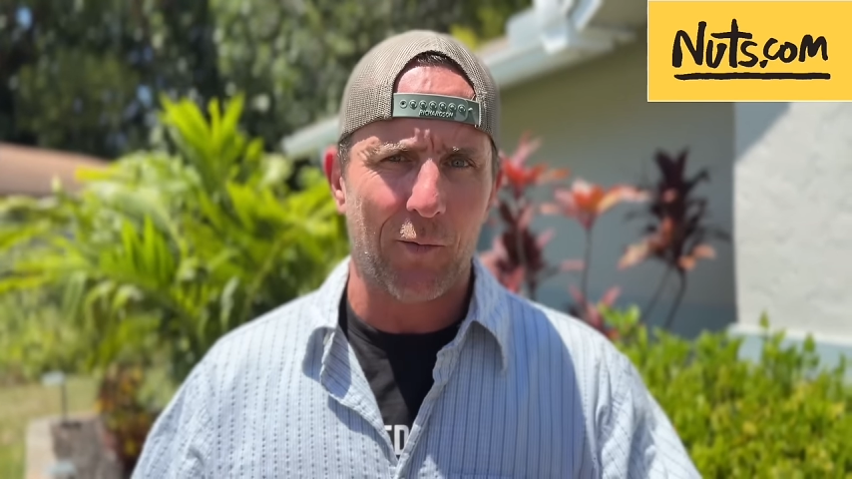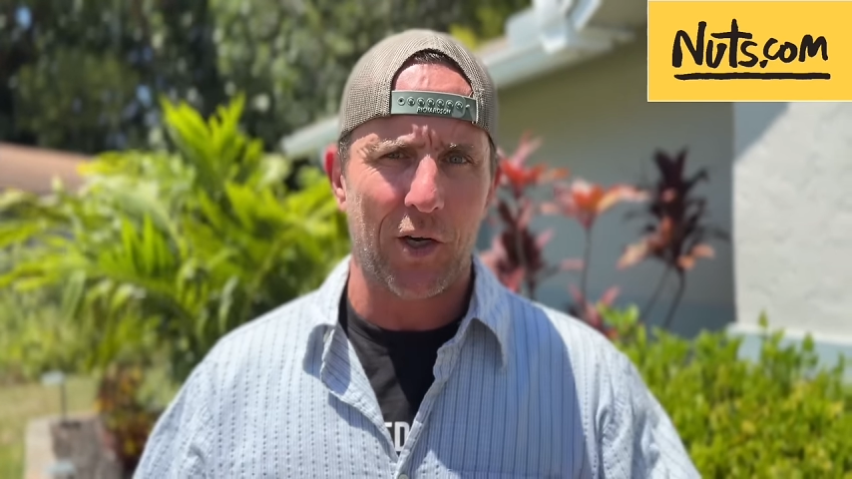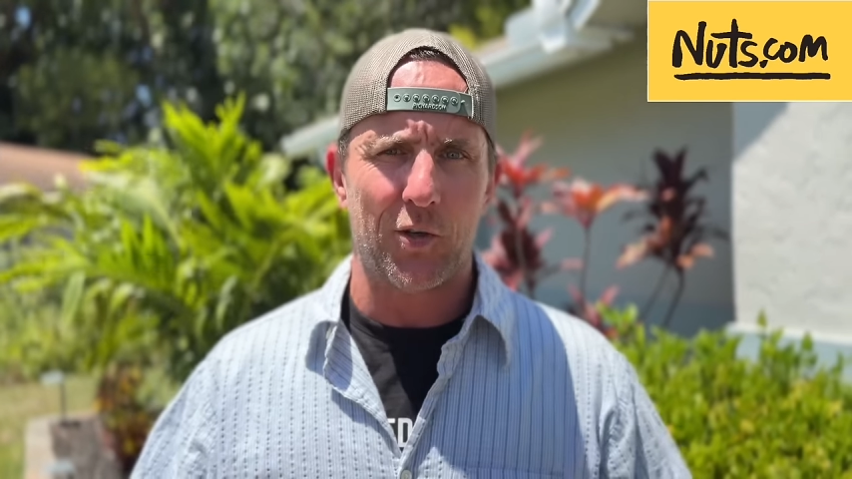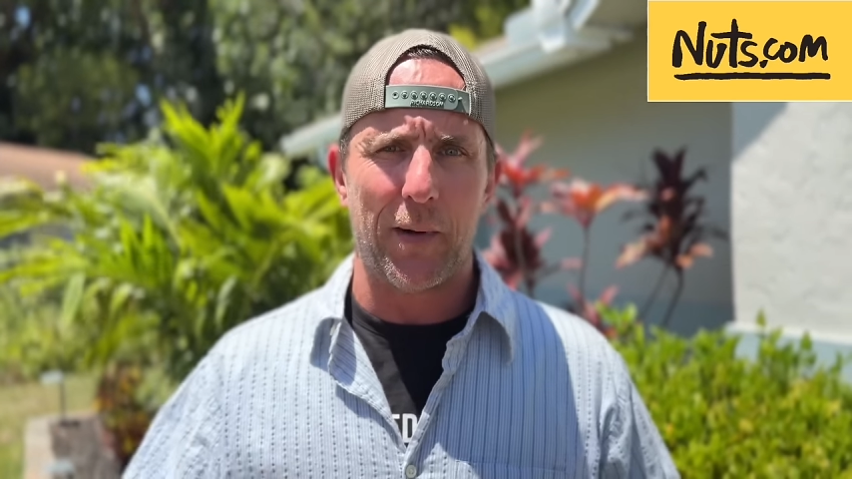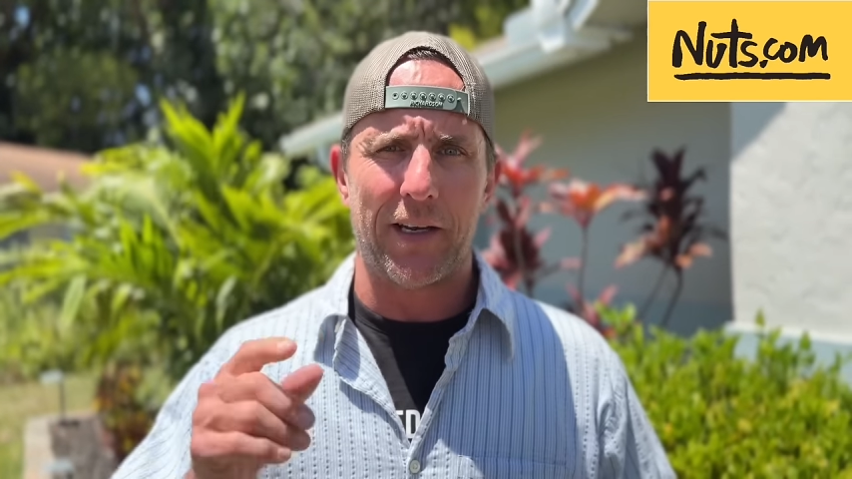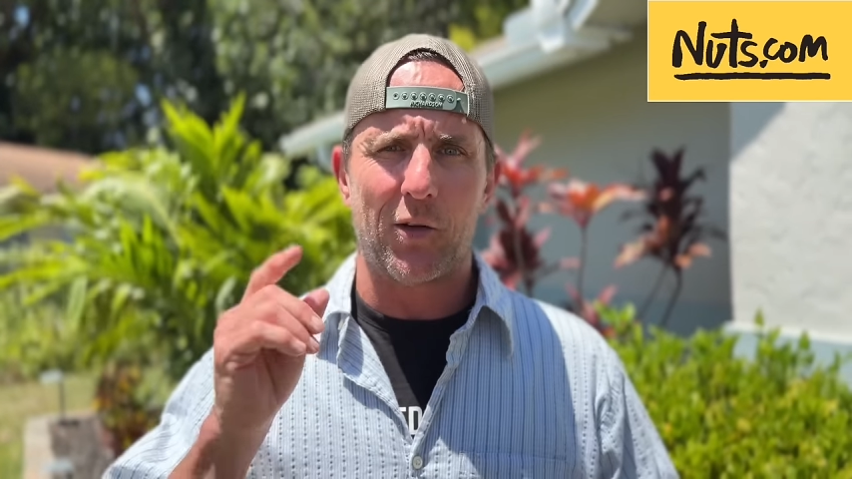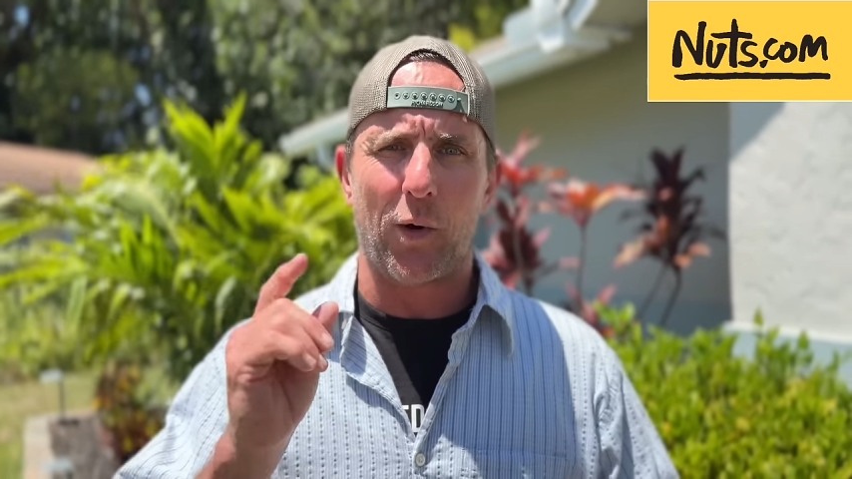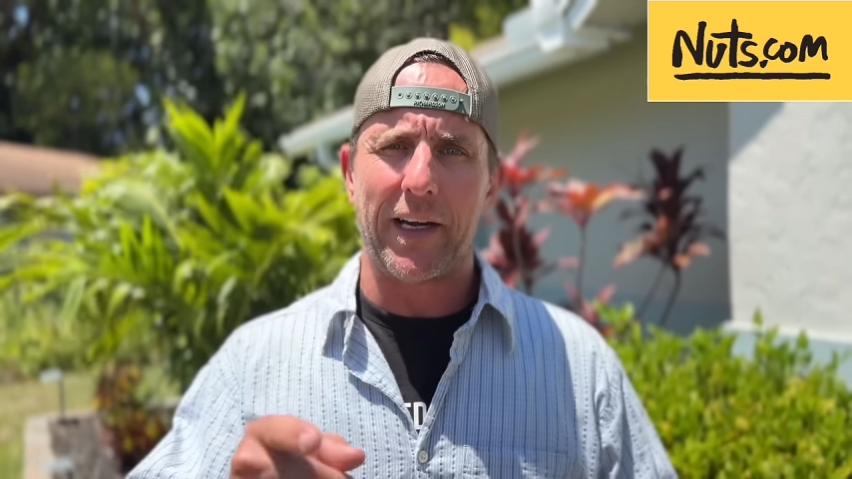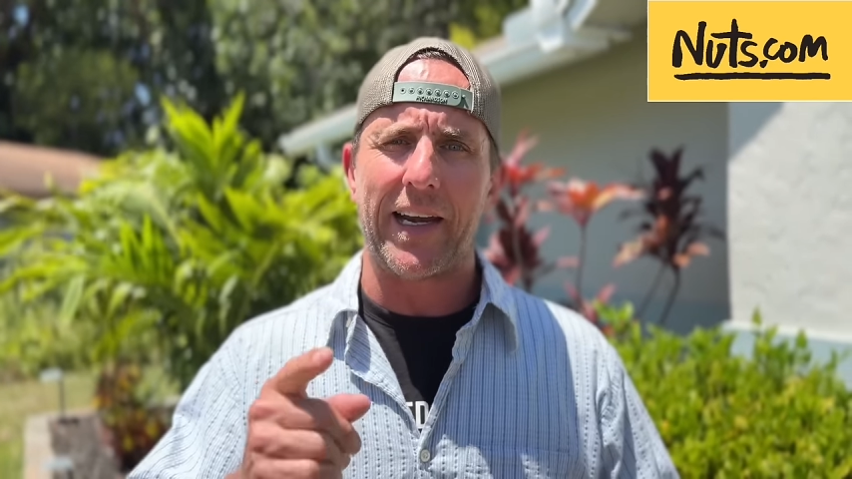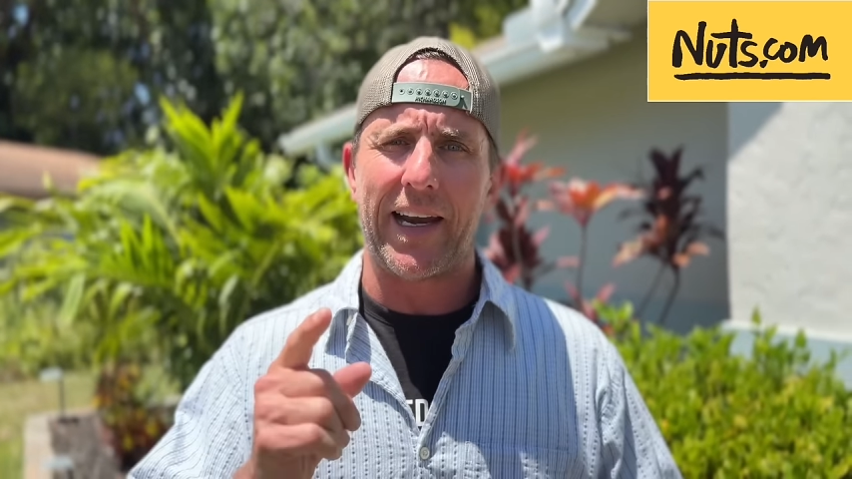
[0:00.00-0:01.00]
when you spend
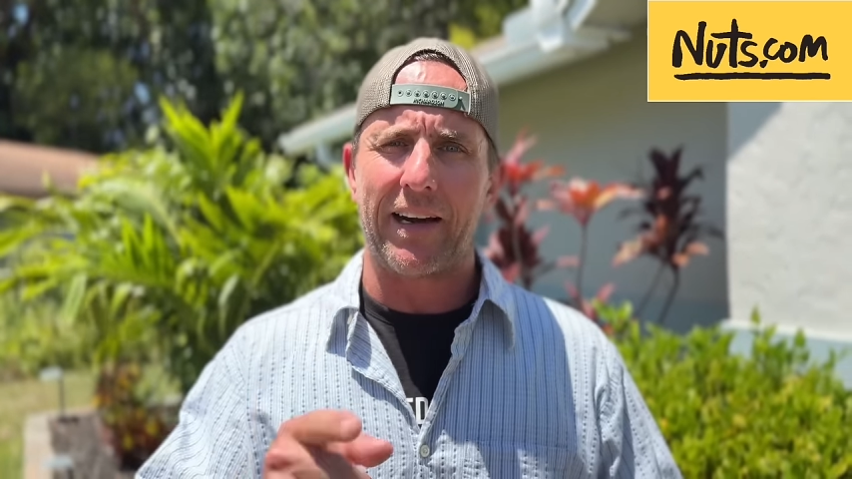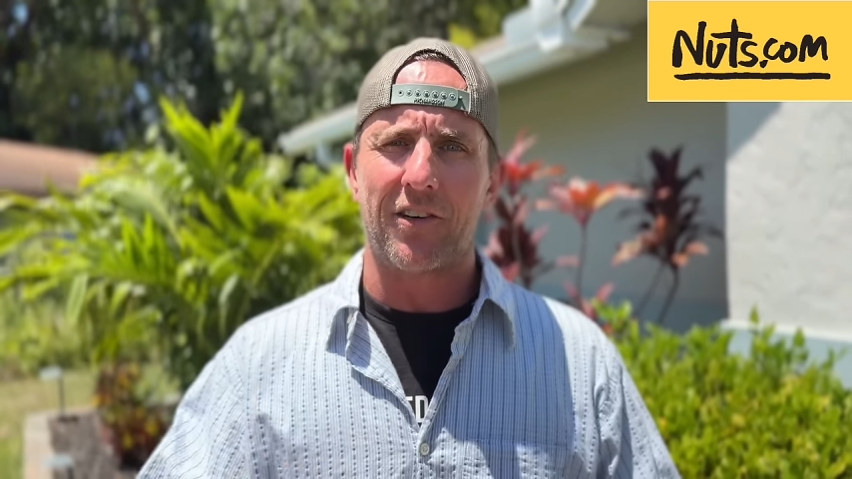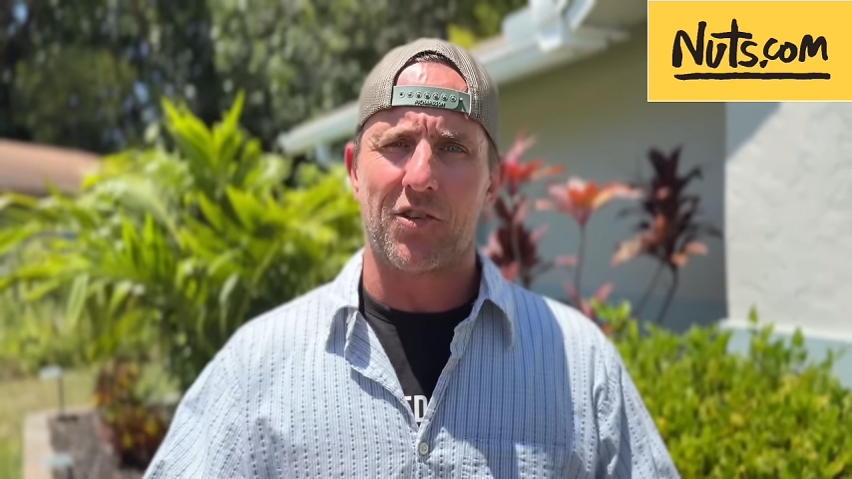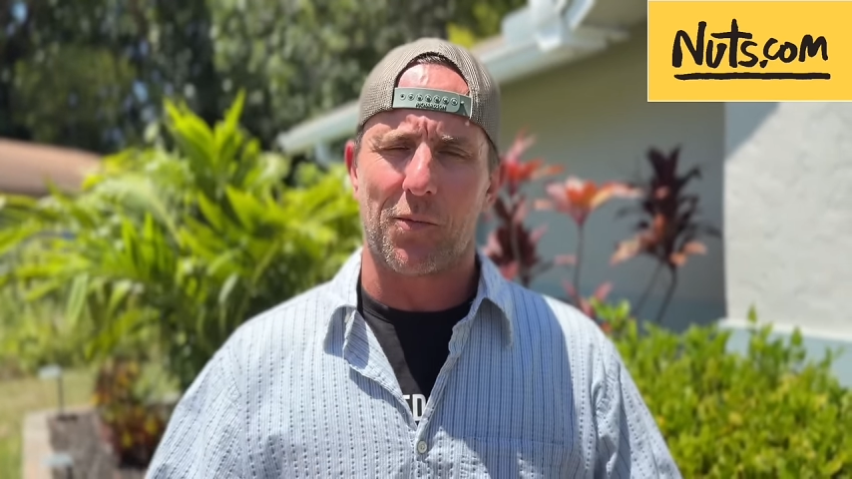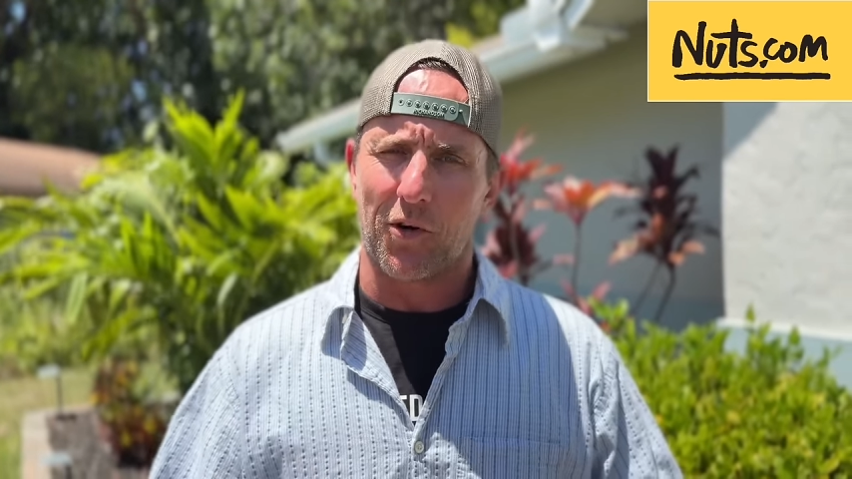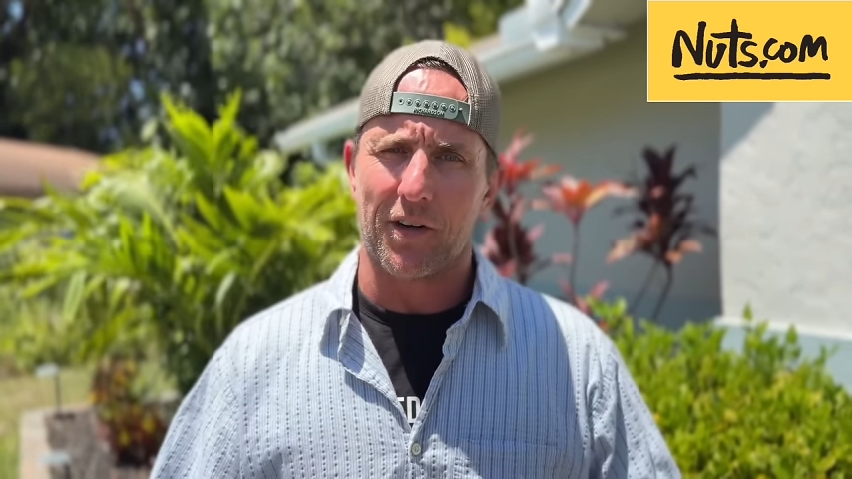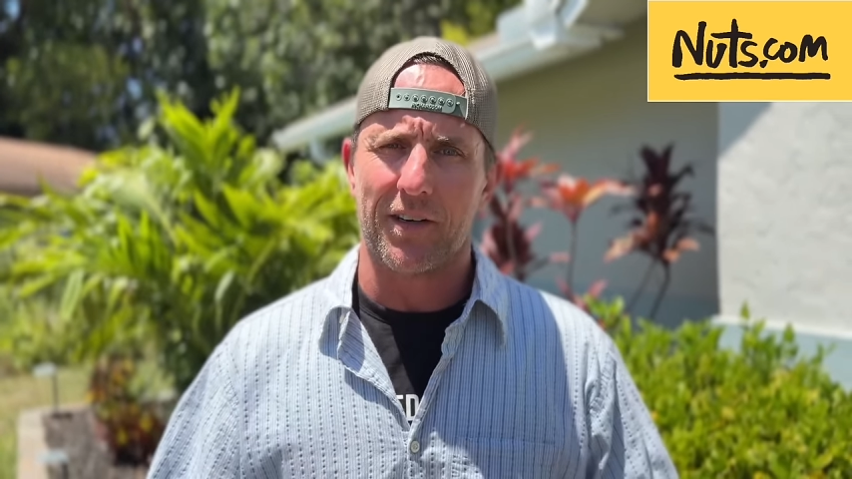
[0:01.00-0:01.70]
twenty-nine dollars or more.